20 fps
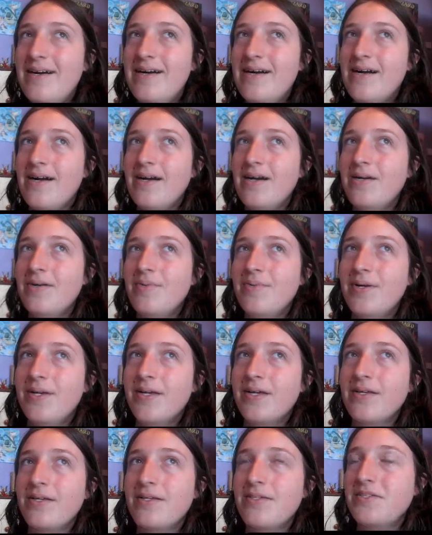Oh my
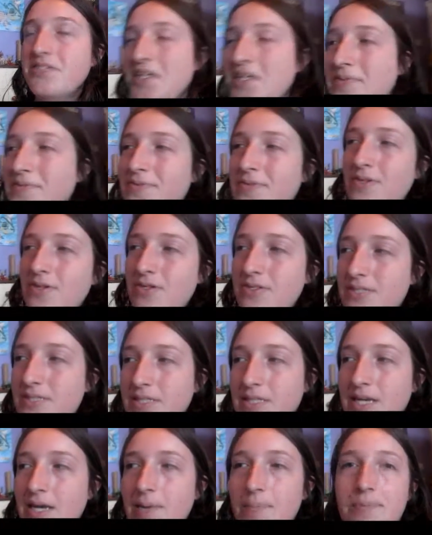gosh, I've lost a
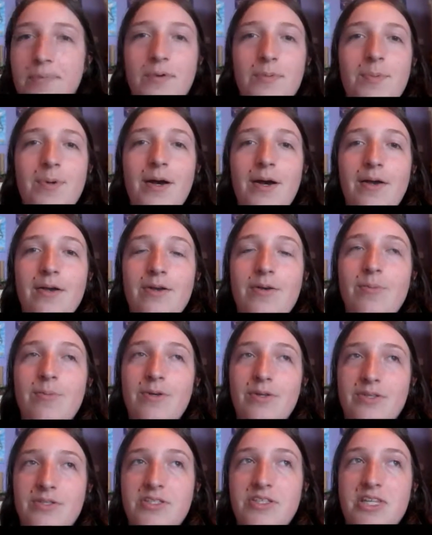couple of
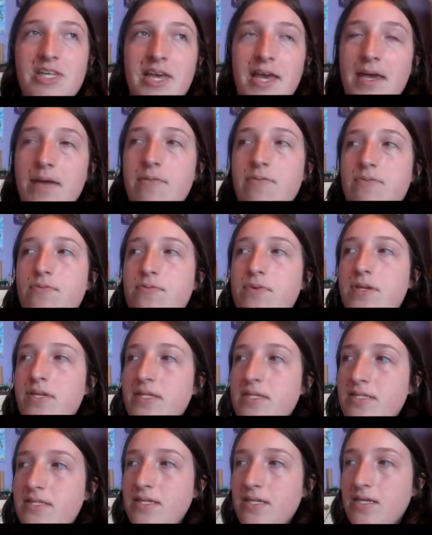Pokemon to the game
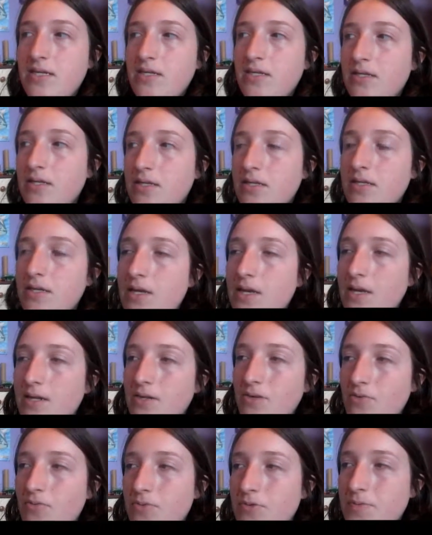freezing and
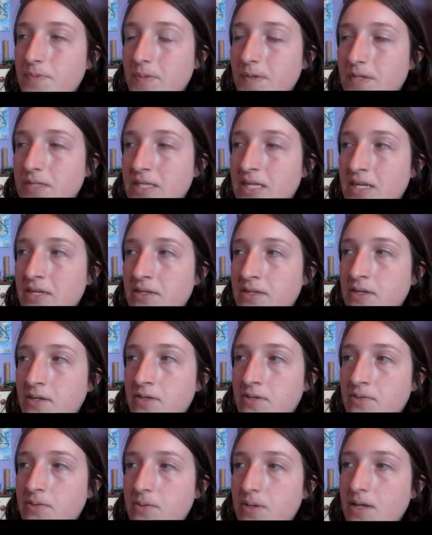not responding. I
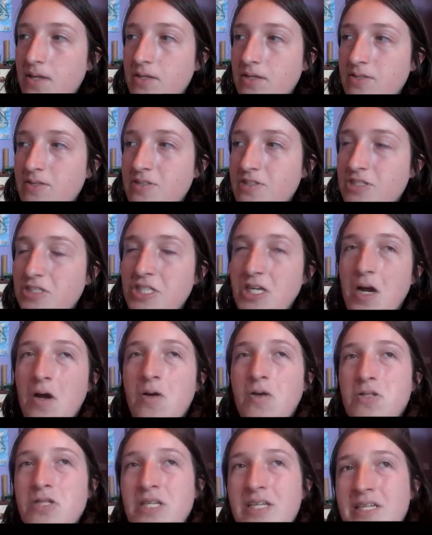know I lost a
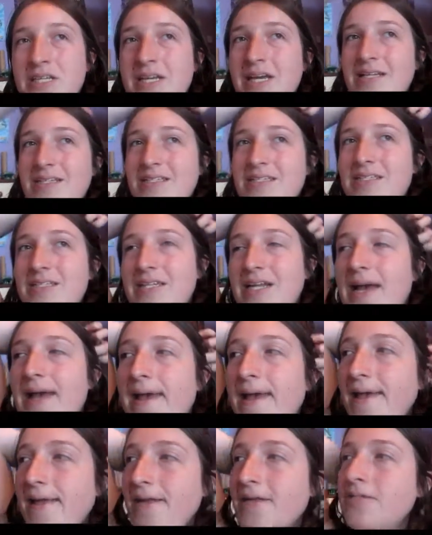Shellder
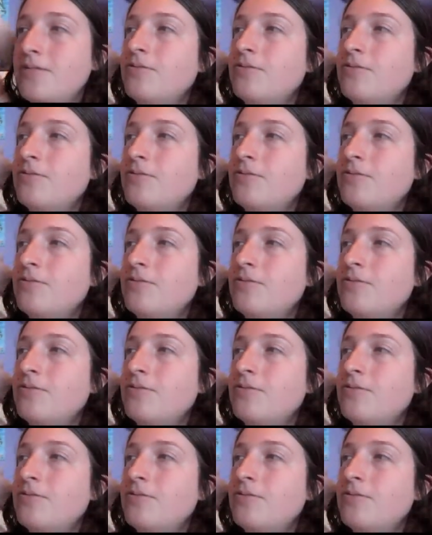yesterday,